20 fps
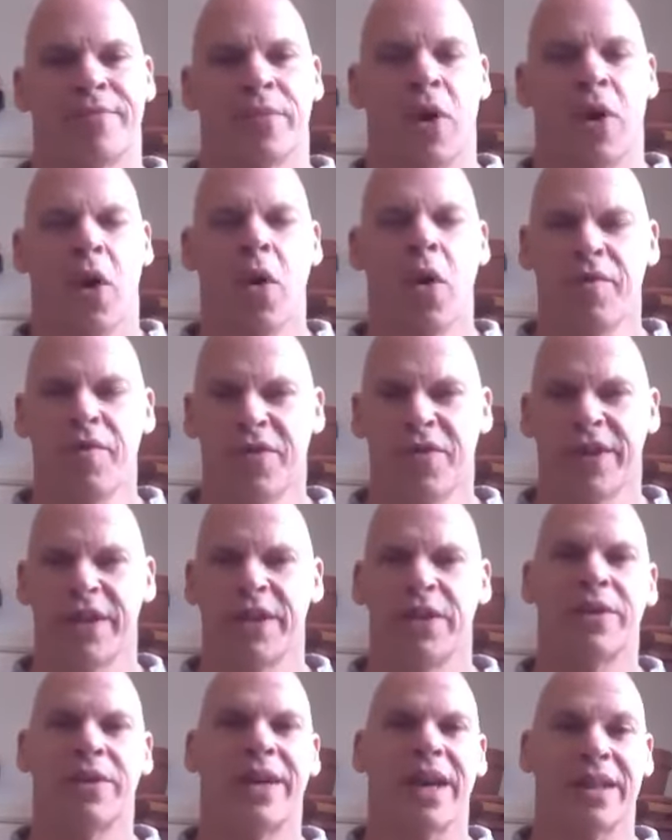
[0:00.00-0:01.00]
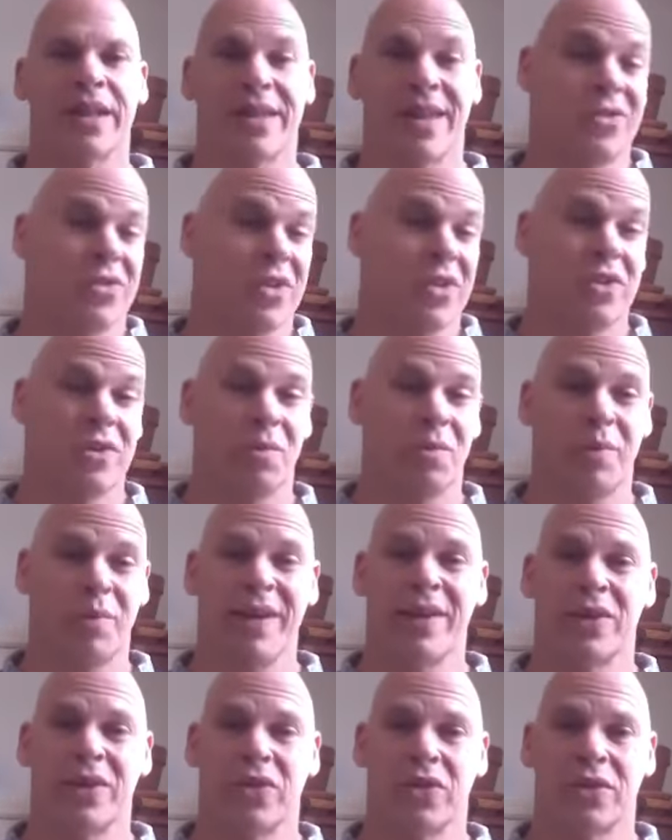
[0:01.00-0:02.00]
hopefully you get that sense of
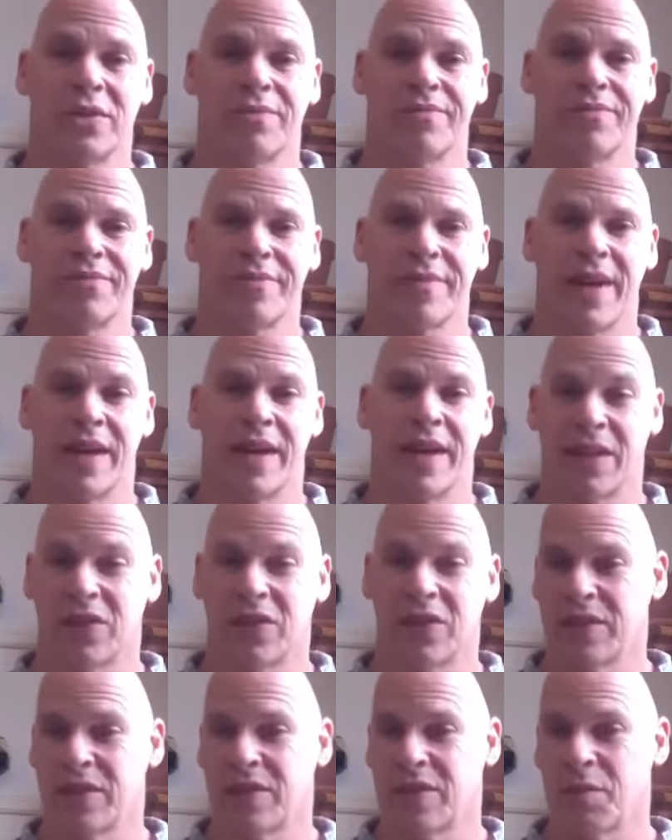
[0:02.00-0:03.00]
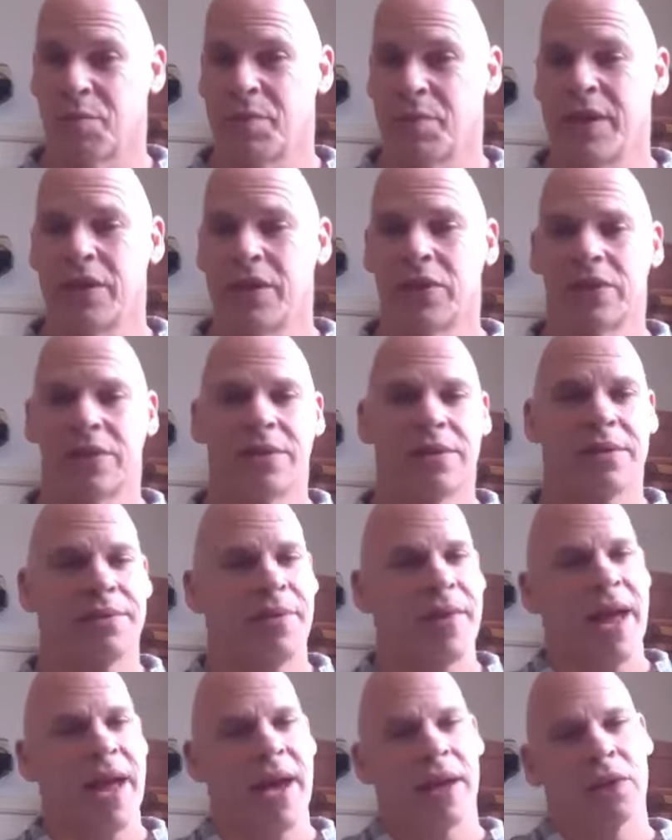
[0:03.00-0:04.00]
peace. And that sense of peace
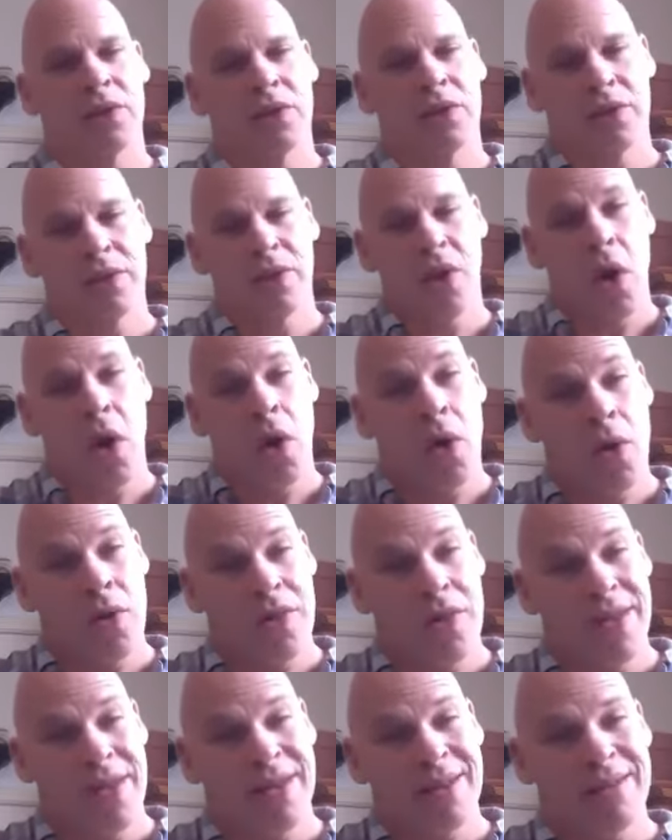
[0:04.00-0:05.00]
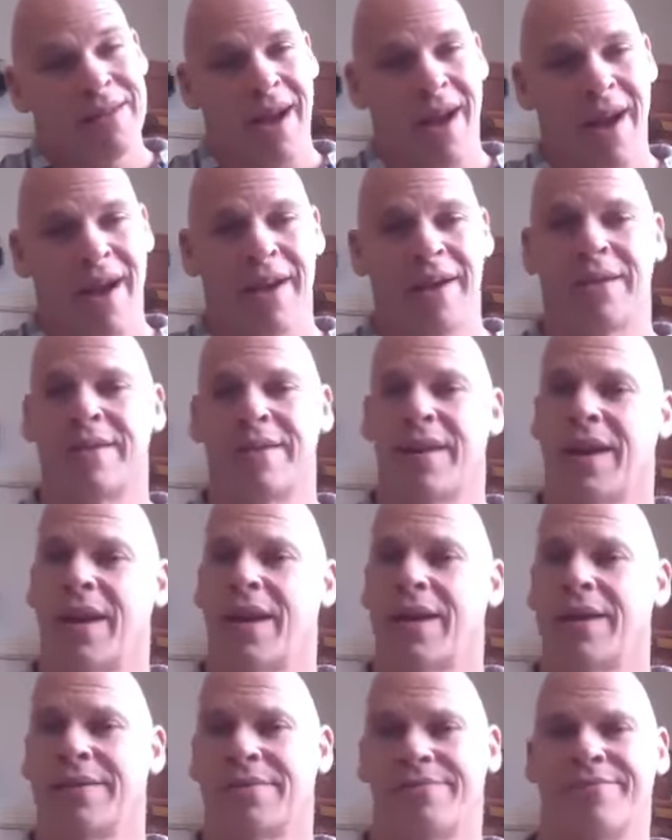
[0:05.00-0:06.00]
lasts the entire day.
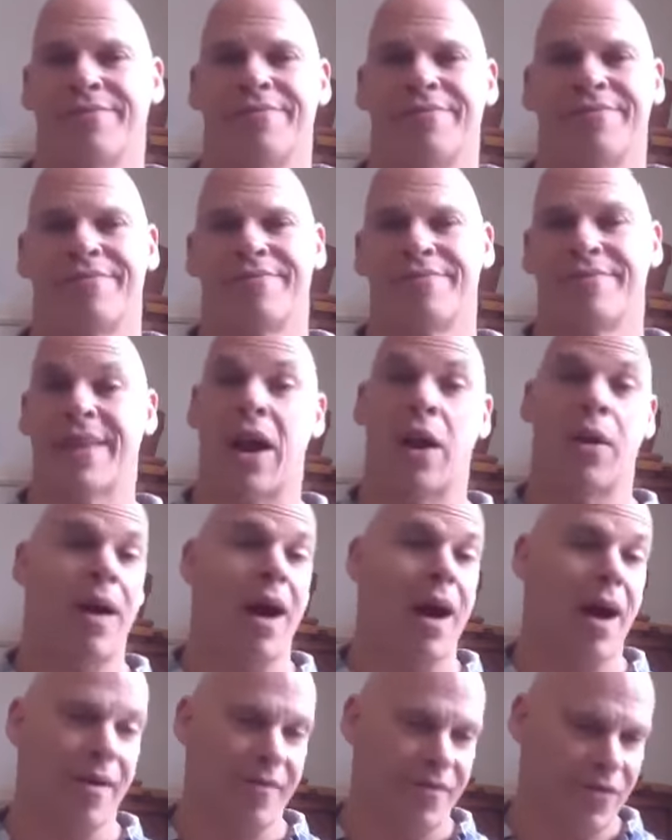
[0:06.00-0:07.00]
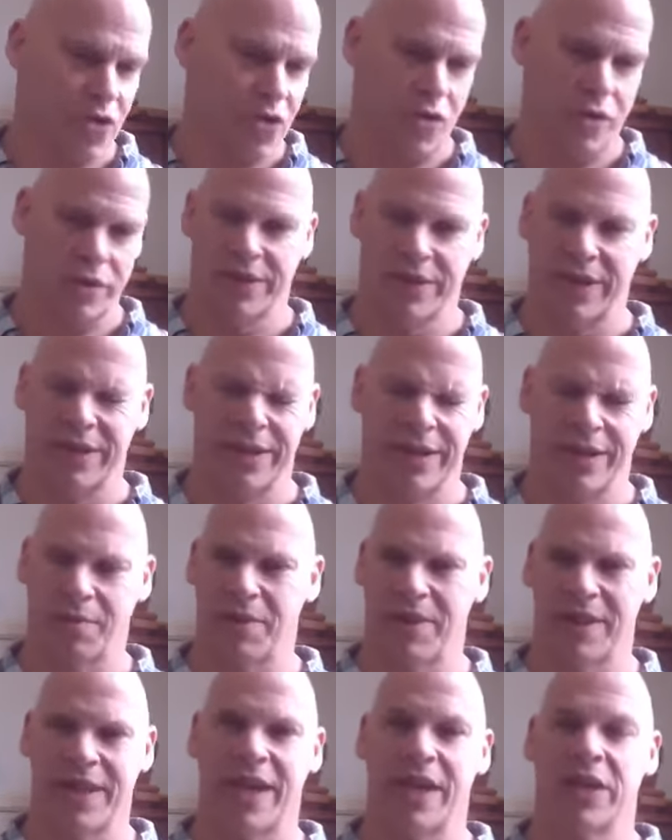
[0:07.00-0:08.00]
Now, of course, that's not going to
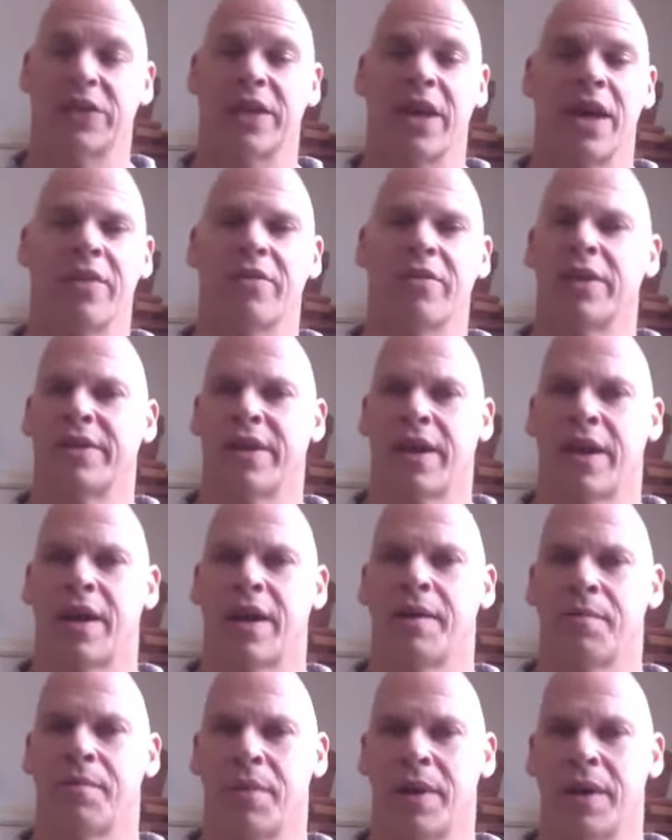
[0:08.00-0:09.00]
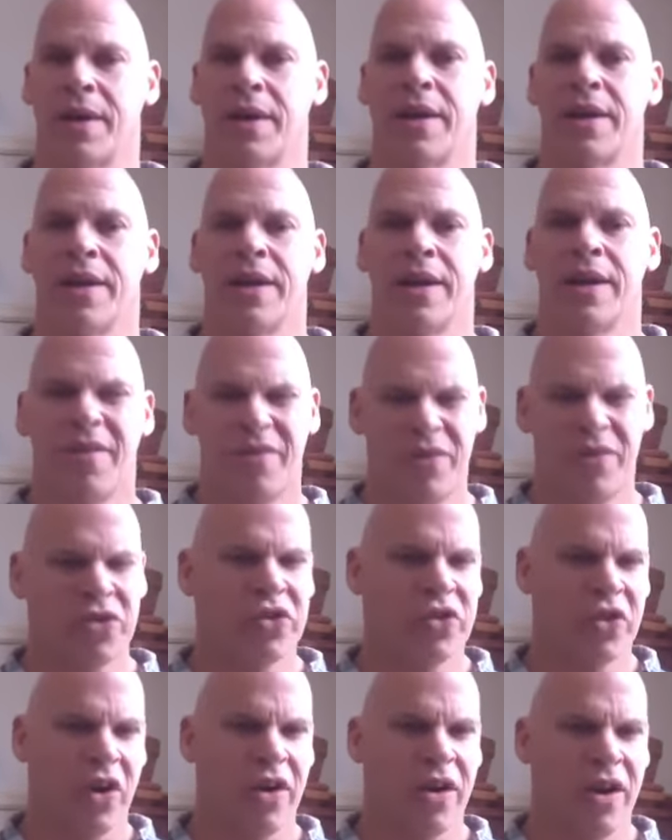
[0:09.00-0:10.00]
be the case every time. But if you
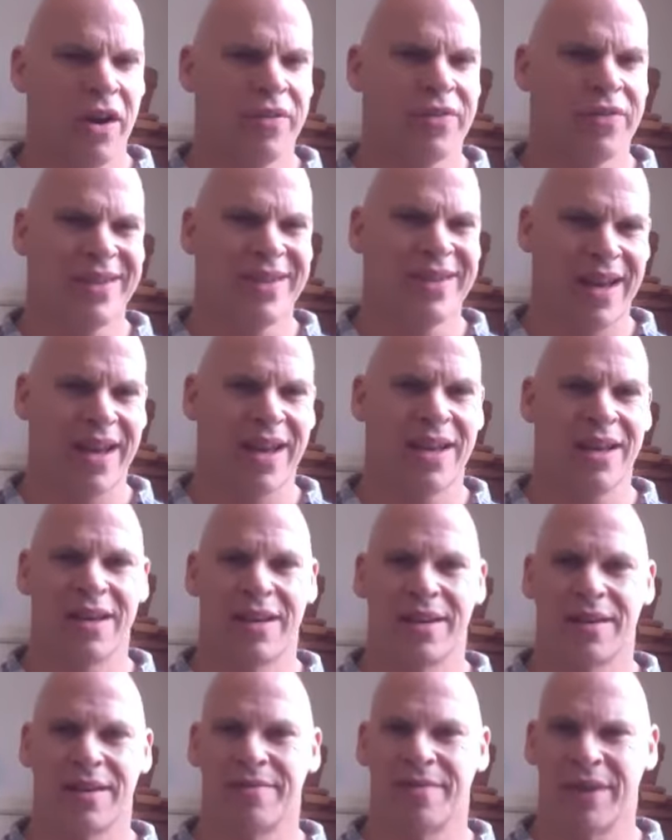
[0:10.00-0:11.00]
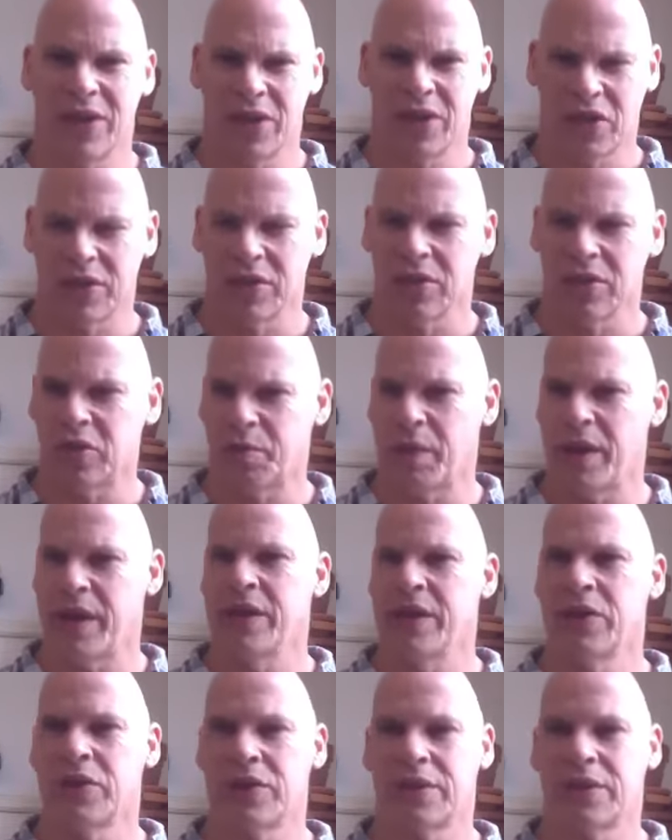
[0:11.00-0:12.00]
start off the day in a chill
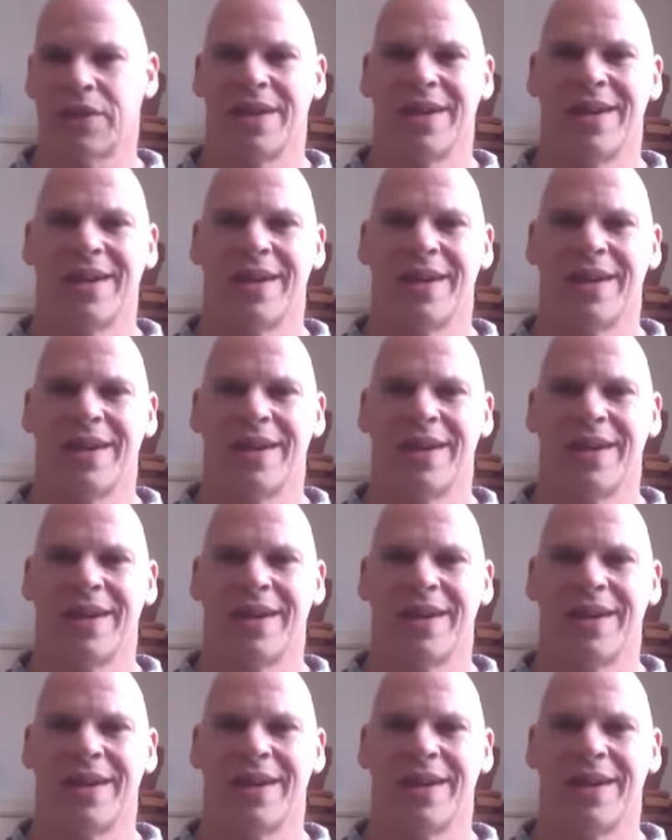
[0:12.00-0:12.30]
space,